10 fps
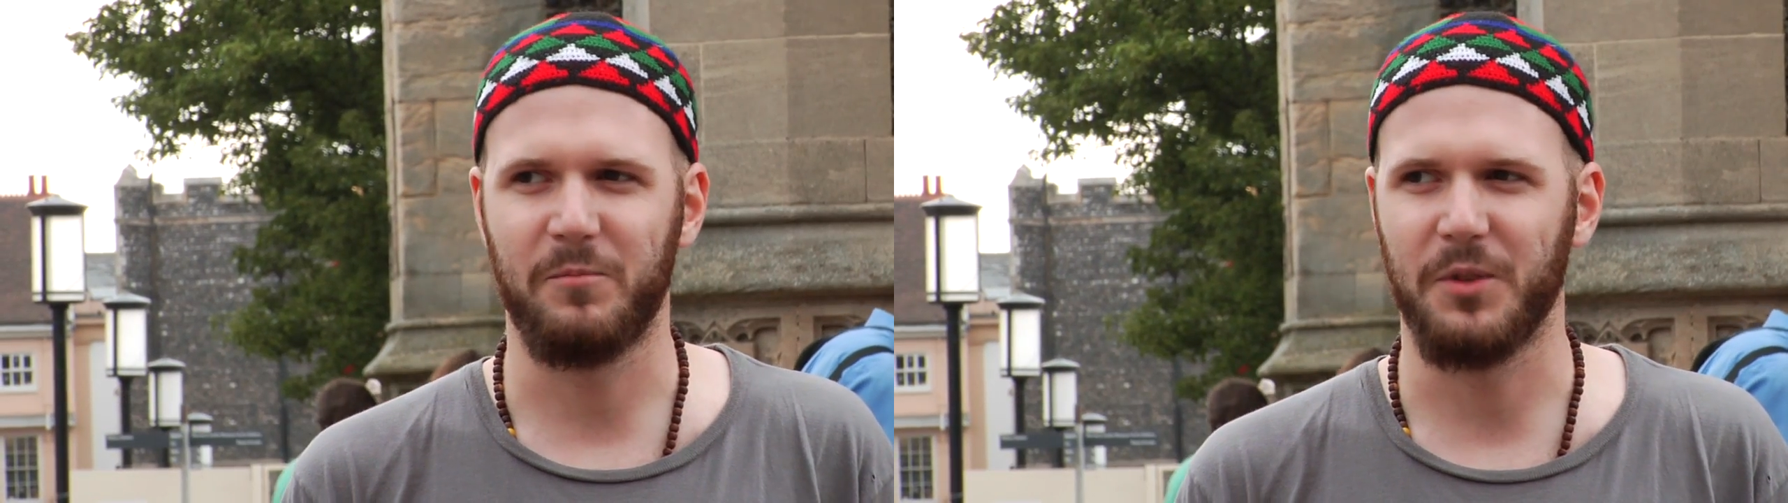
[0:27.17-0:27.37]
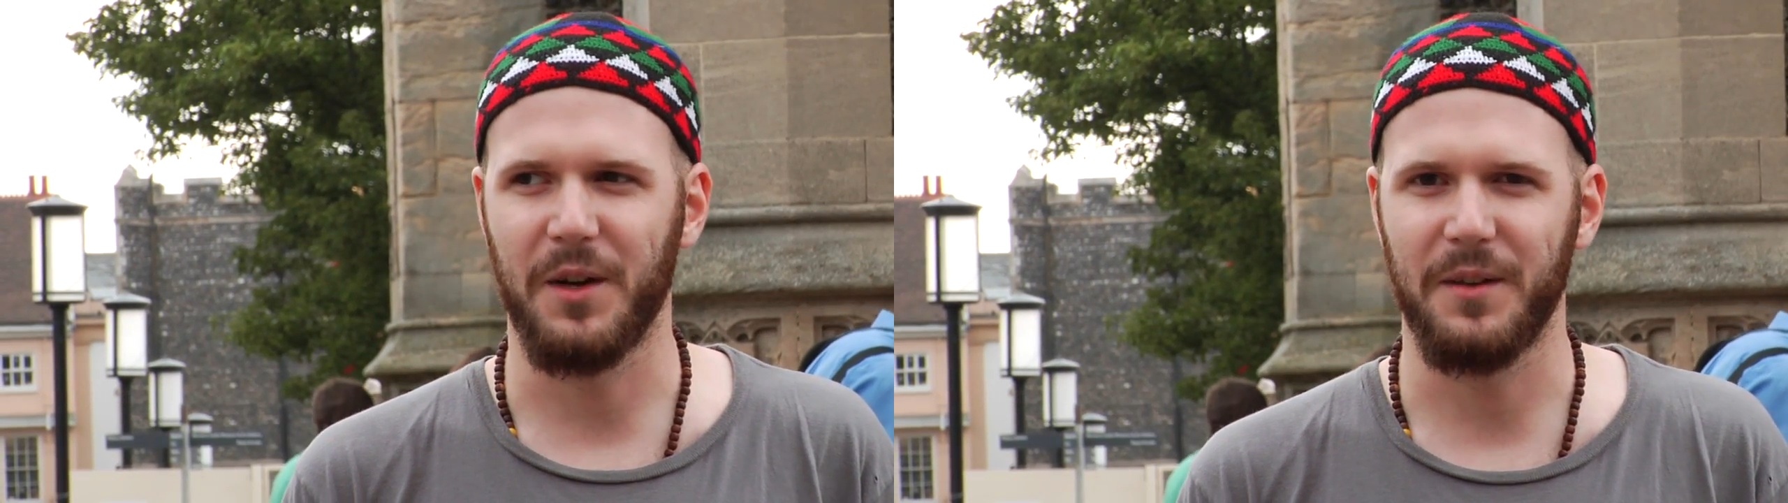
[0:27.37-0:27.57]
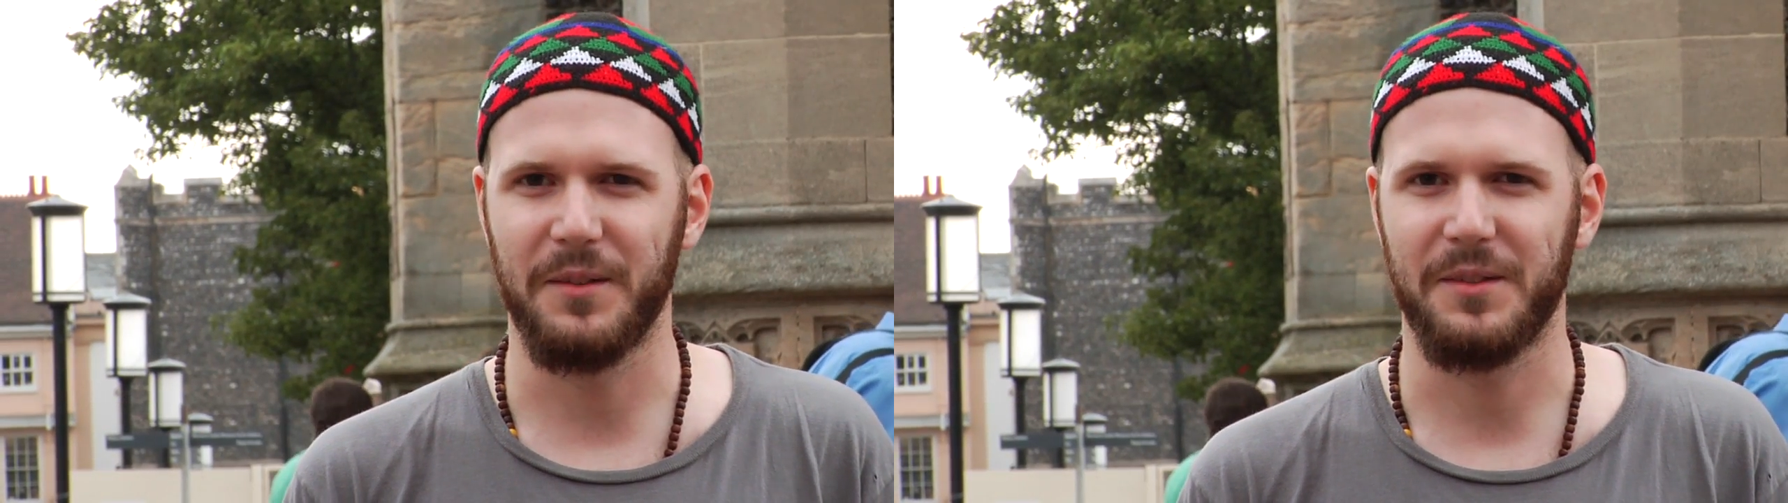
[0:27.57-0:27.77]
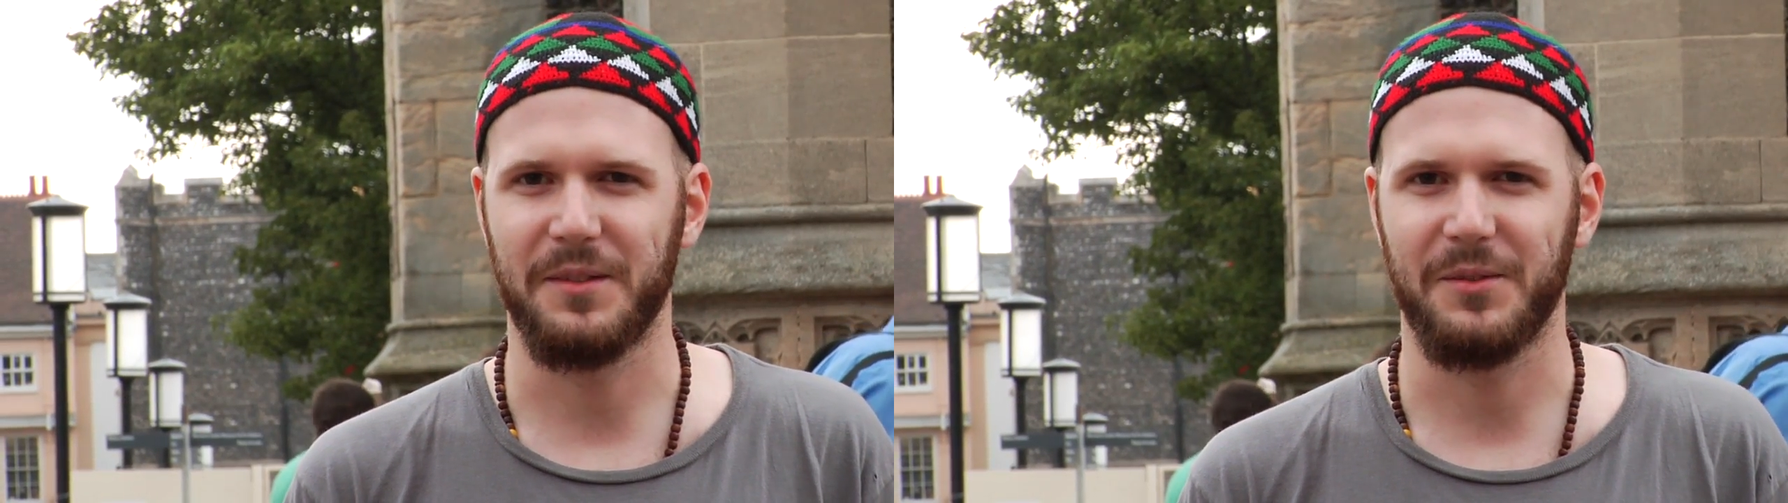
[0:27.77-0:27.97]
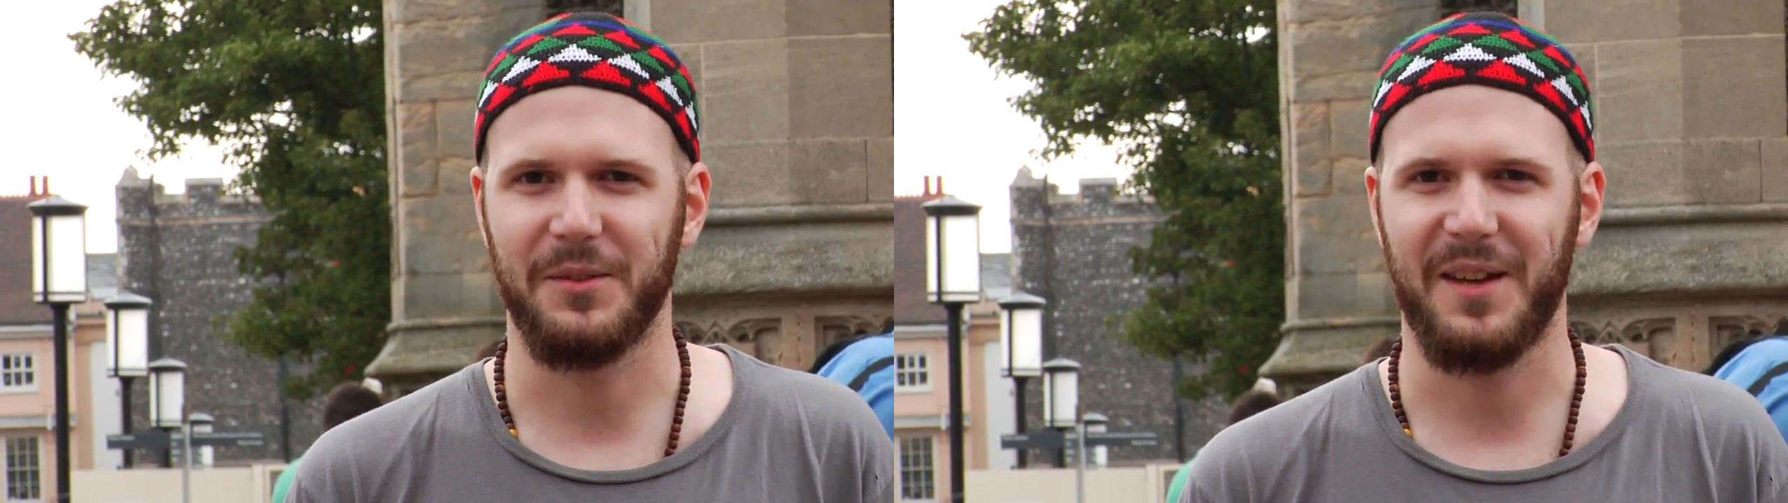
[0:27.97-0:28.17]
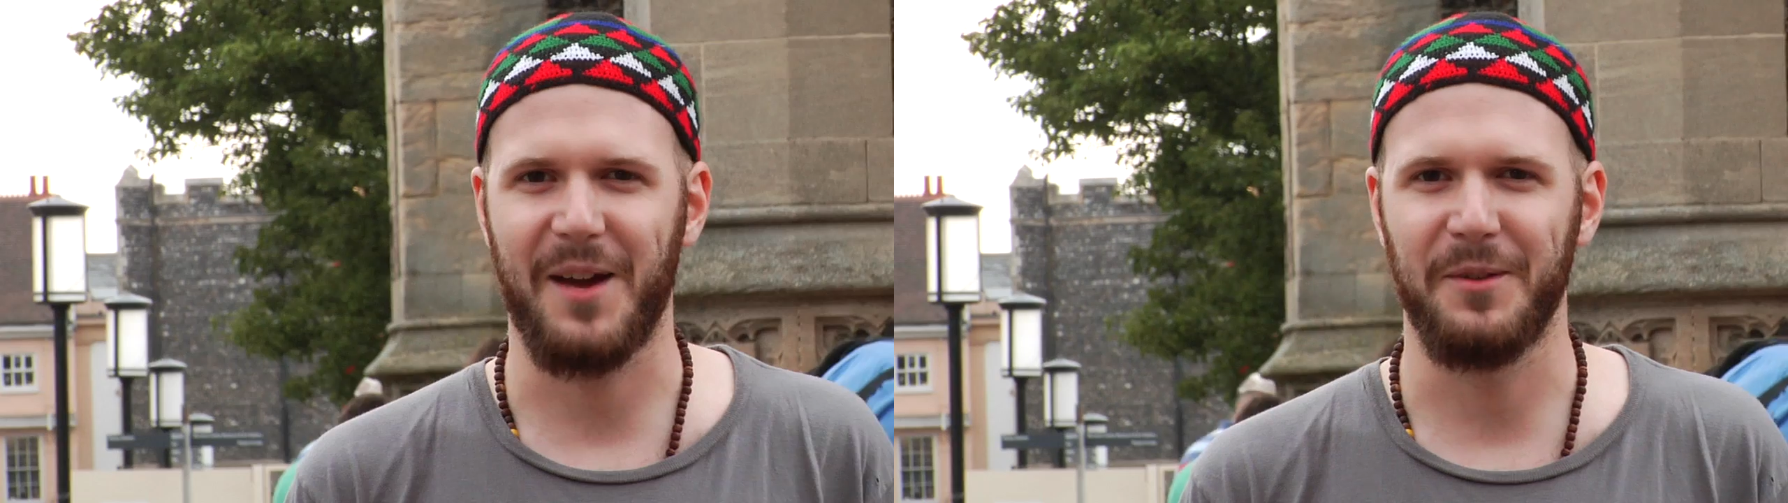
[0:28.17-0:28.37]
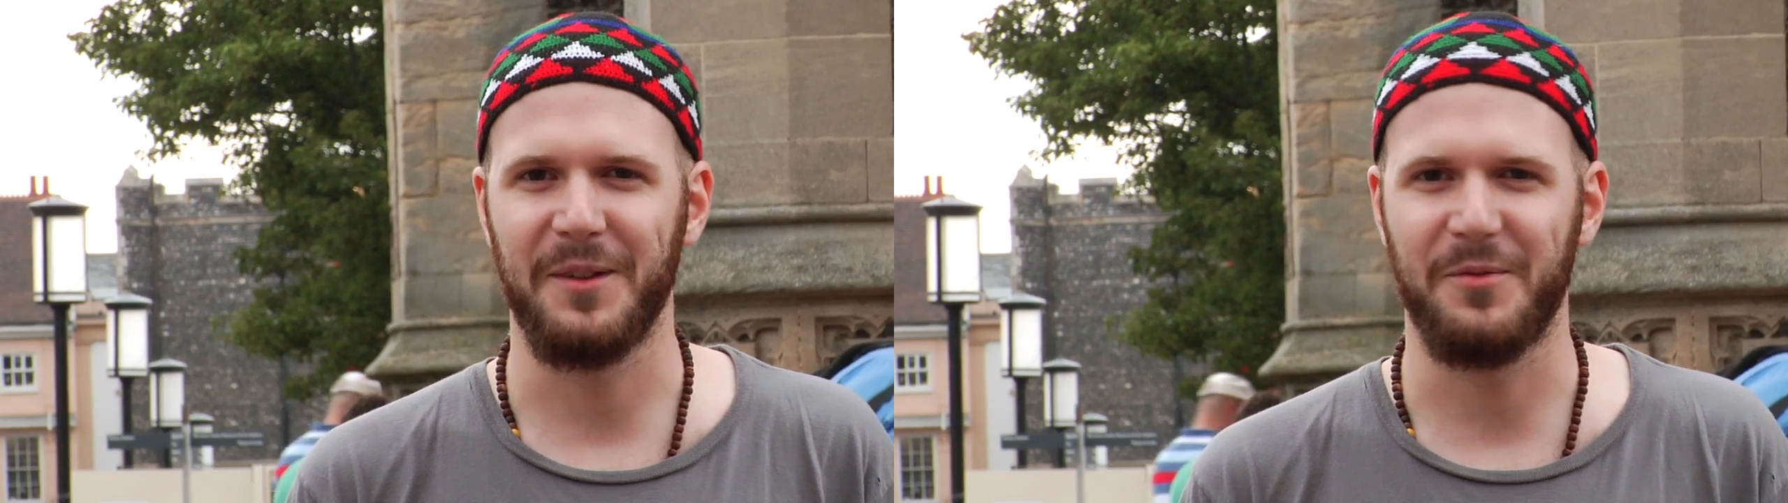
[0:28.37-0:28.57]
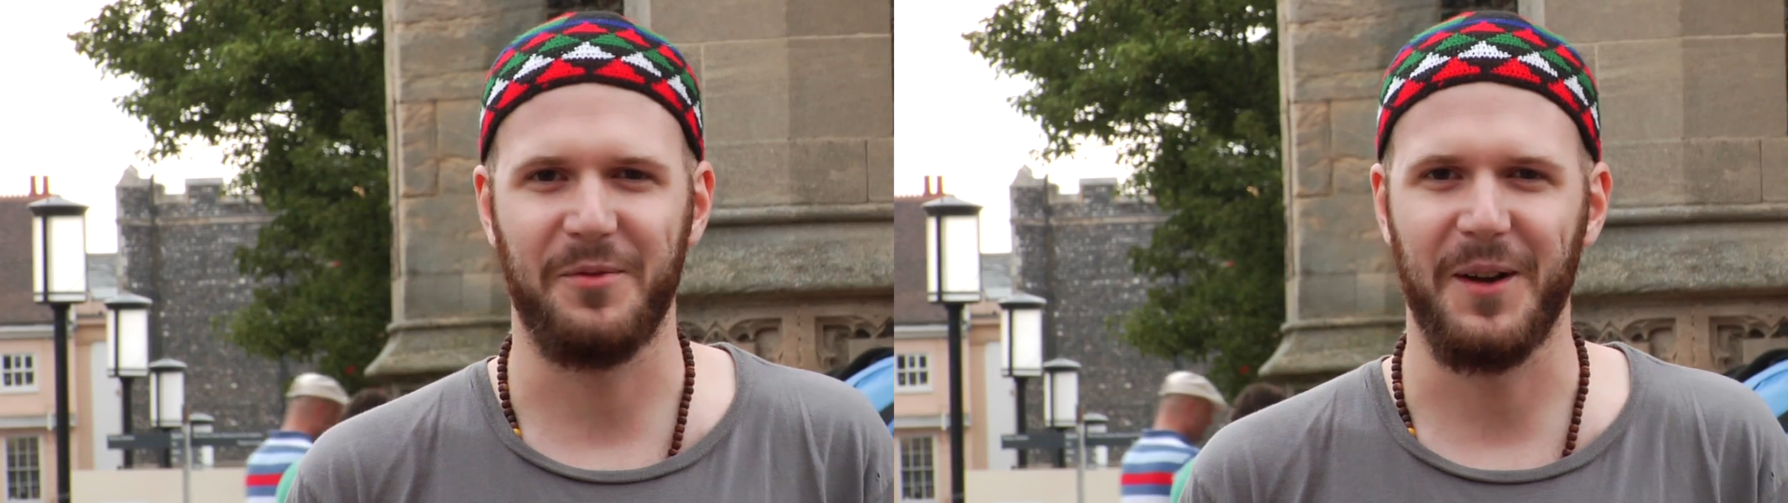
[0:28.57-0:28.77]
drugs,
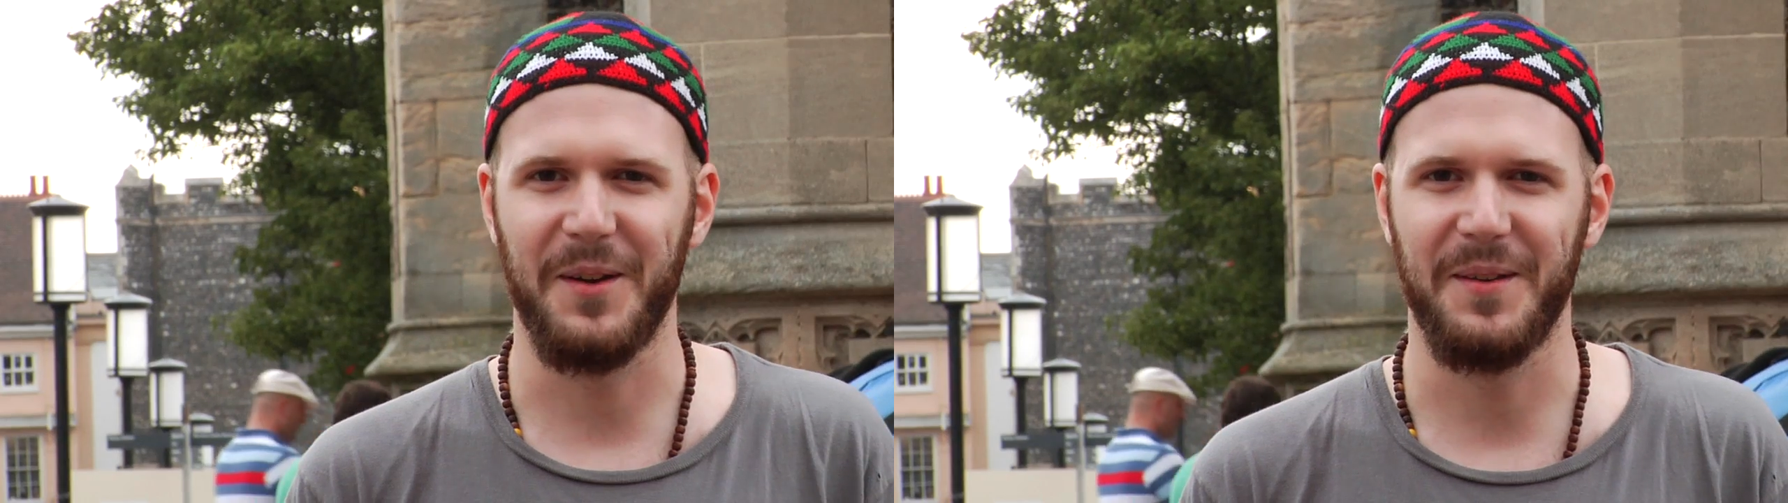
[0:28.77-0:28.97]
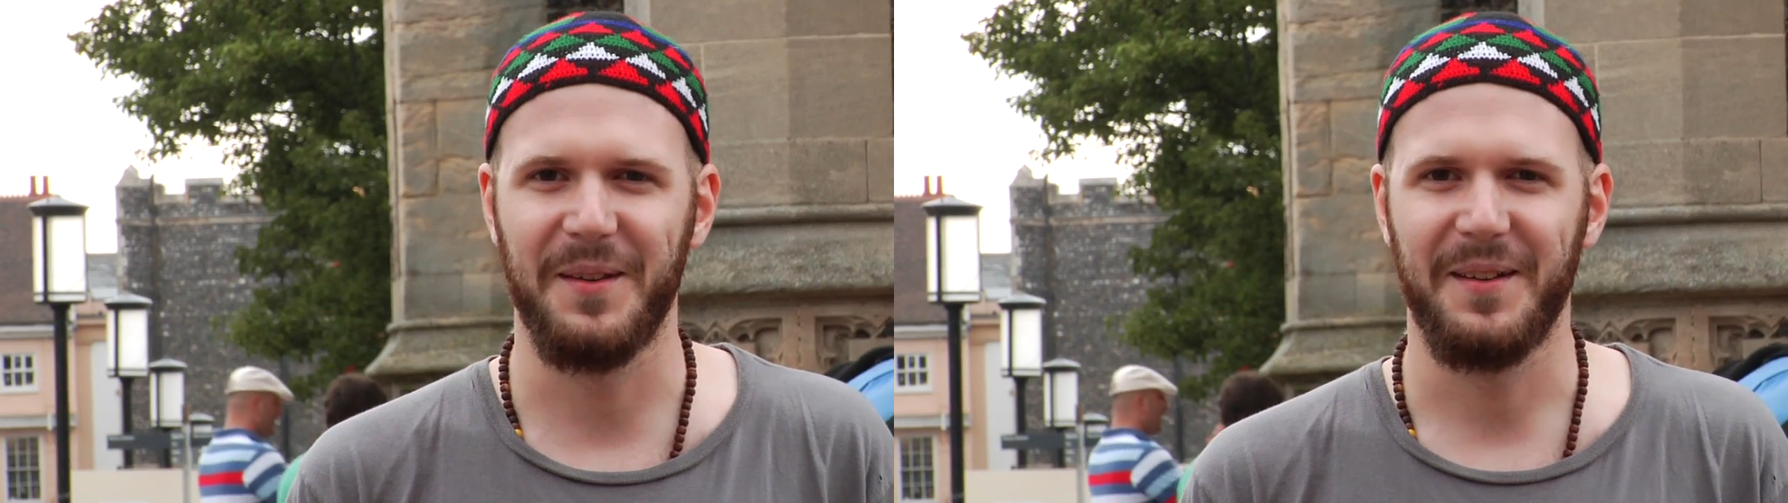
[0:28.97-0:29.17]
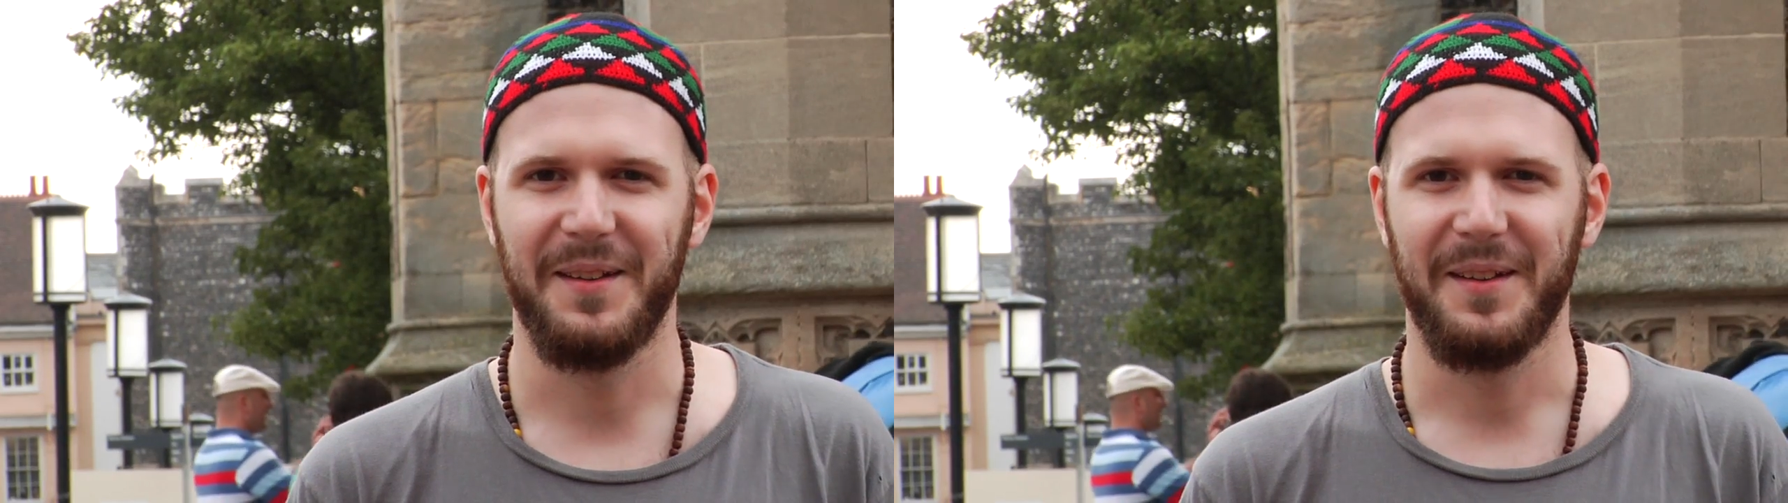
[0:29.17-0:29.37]
having fun.